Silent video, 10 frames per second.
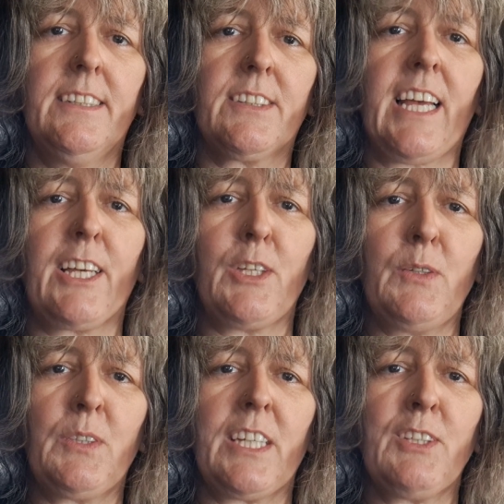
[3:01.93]
can't
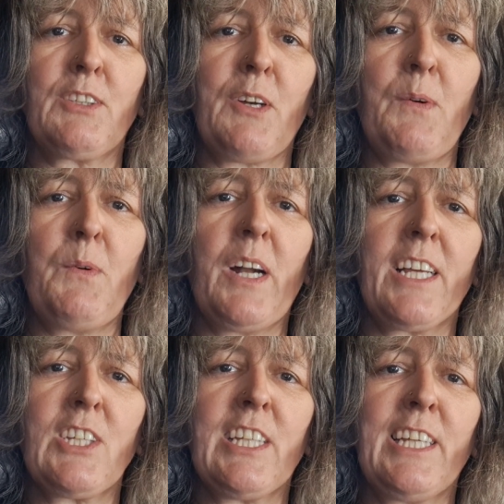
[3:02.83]
use it, so we're
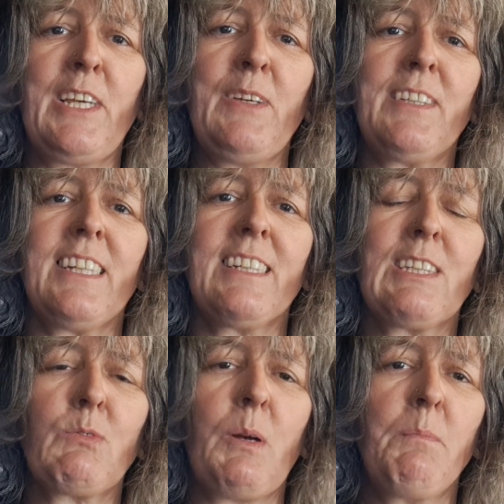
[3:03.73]
actually using a
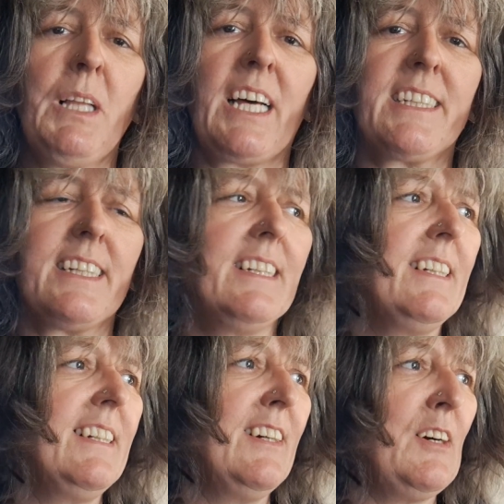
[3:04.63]
swim ladder
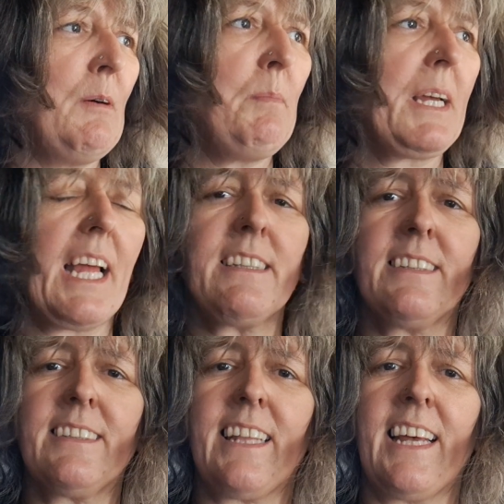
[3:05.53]
up
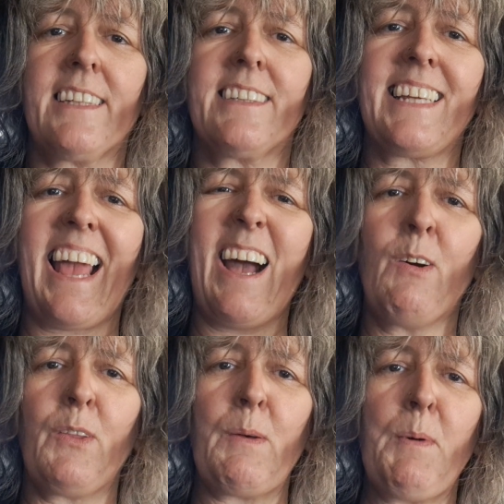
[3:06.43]
against there to get
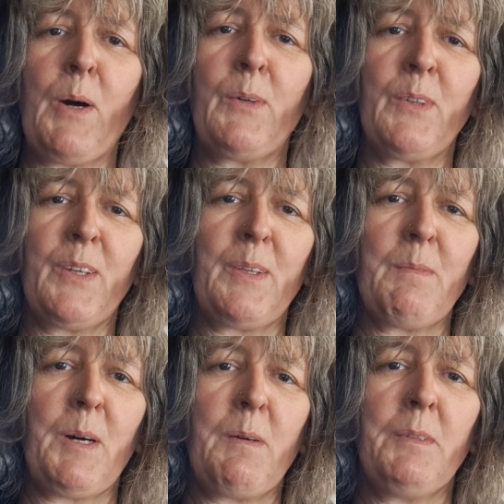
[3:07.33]
out the boat at the
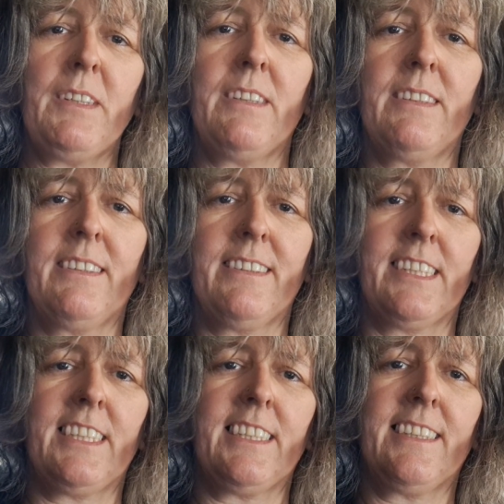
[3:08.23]
moment,
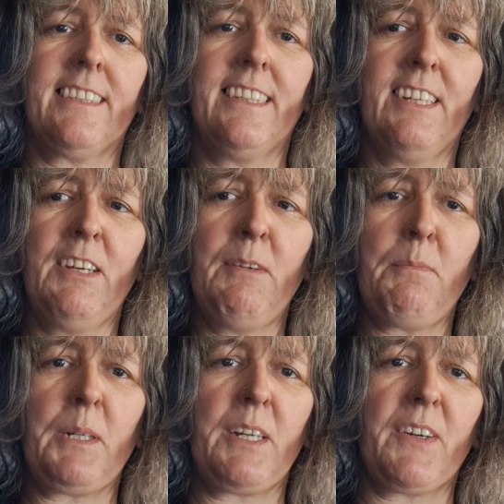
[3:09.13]
which is
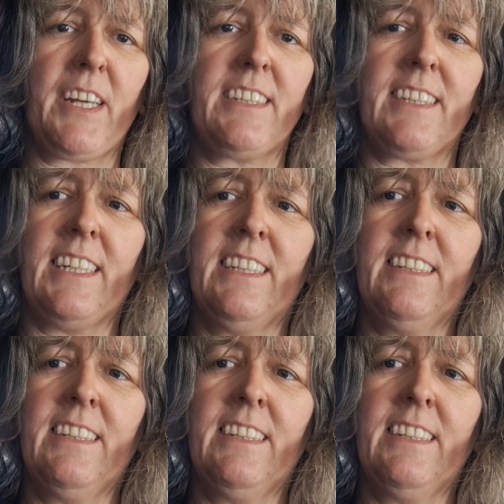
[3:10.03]
pretty crazy.